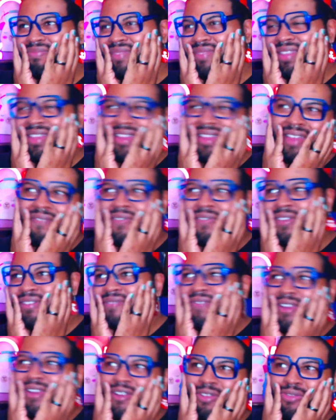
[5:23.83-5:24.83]
It feels
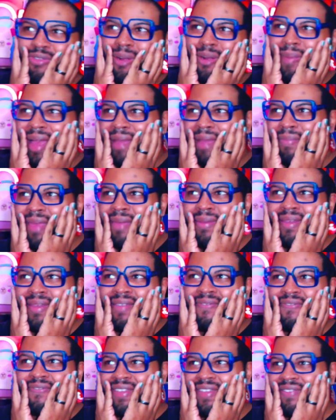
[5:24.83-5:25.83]
very throwback. Maybe
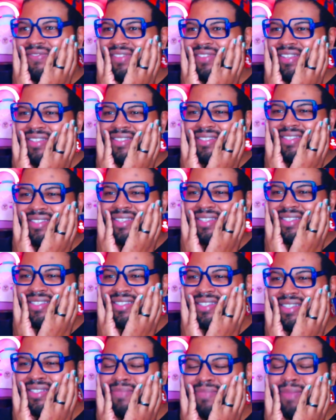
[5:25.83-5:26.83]
50s,
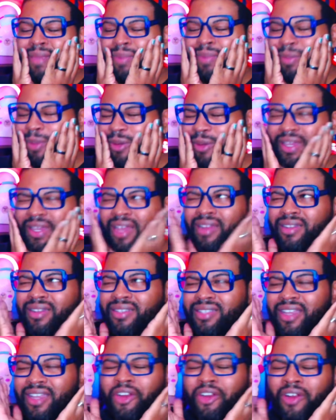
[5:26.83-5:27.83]
60s, maybe Motown is
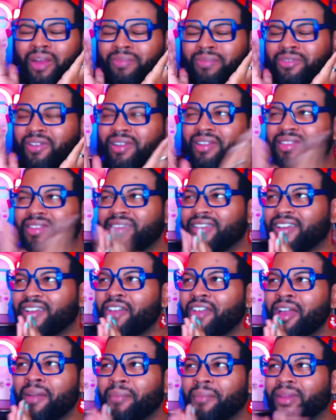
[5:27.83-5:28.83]
the era I'm trying to think of.
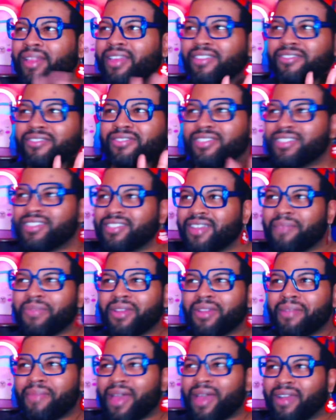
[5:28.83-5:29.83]
But, like, there's just something
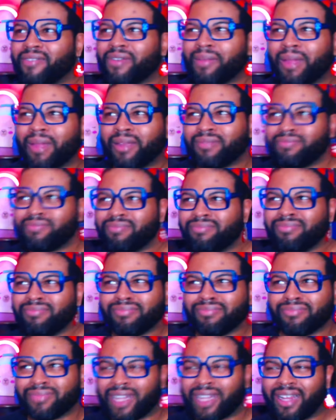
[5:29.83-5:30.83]
about it where I'm
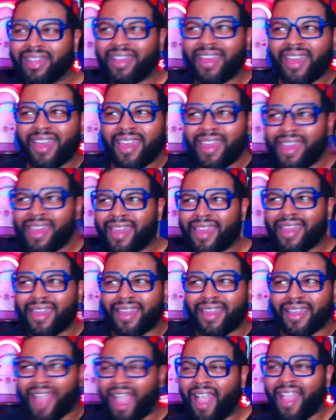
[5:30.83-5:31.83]
like,
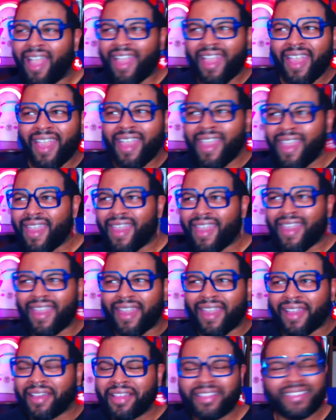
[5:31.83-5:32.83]

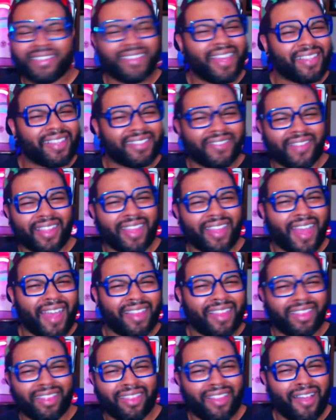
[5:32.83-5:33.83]
hey. Yeah, so, like, I
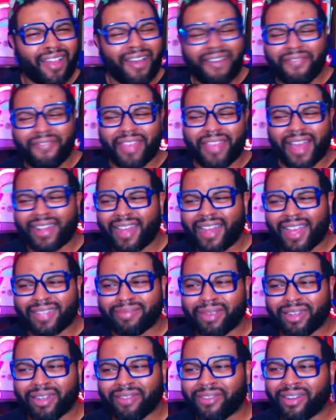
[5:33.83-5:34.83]
love that
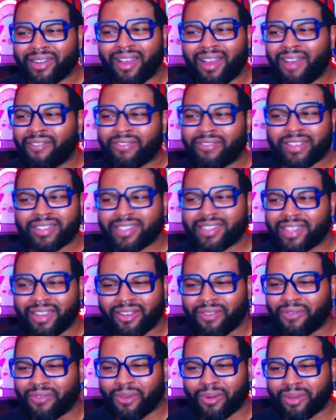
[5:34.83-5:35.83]
aspect of it. And obviously, her
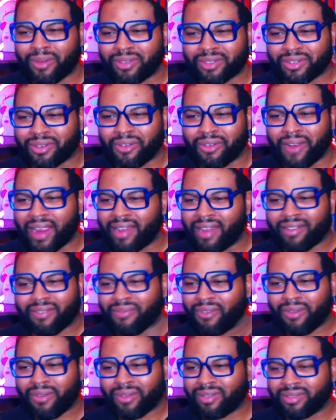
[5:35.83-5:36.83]
vocals are great. Her
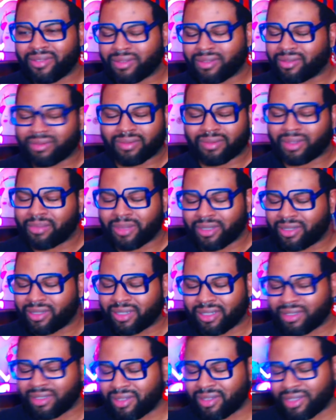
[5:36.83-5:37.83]
vocals are, I mean,
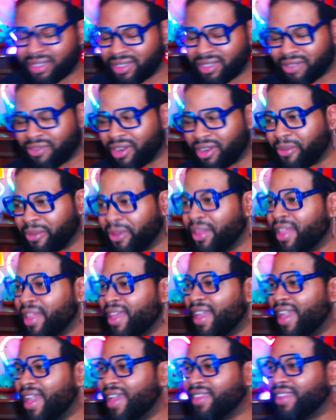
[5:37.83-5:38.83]
she's incredible.
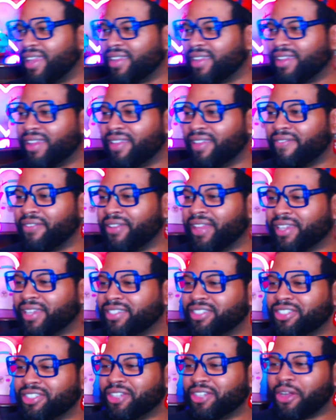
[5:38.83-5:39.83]
And, like, I feel like
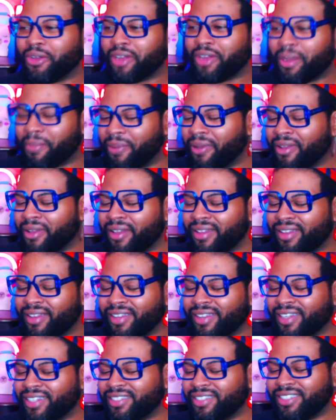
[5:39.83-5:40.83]
she showed up
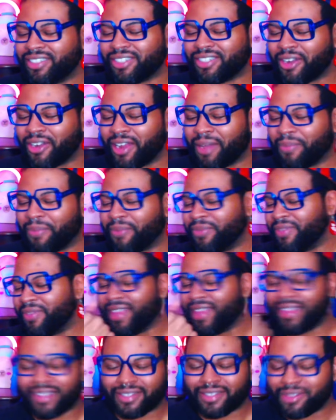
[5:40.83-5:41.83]

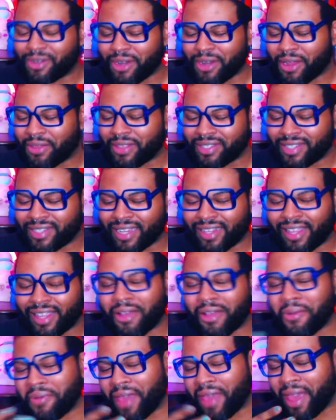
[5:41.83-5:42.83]
in the studio to say, like,
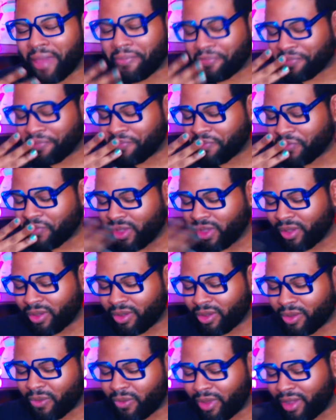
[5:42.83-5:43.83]
okay,
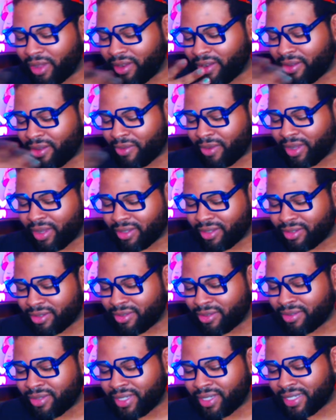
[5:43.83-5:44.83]
we are going
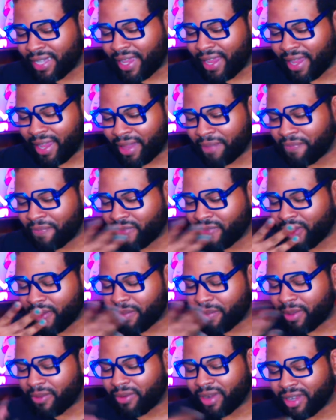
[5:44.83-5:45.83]
to sing,
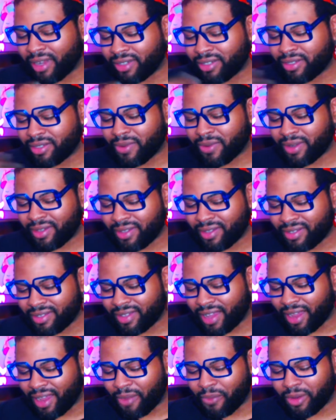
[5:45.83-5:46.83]
but we're not just going to
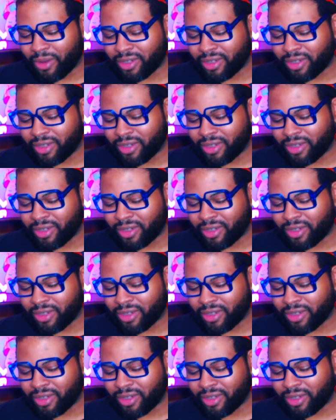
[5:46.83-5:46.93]
sing. We're